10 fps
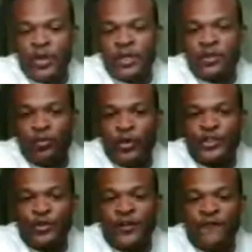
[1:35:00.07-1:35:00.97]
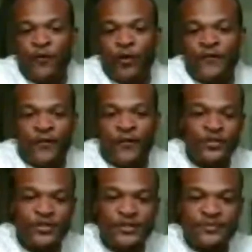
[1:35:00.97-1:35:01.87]
Start with what you can
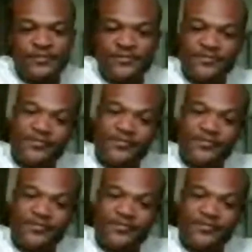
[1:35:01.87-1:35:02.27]
afford first.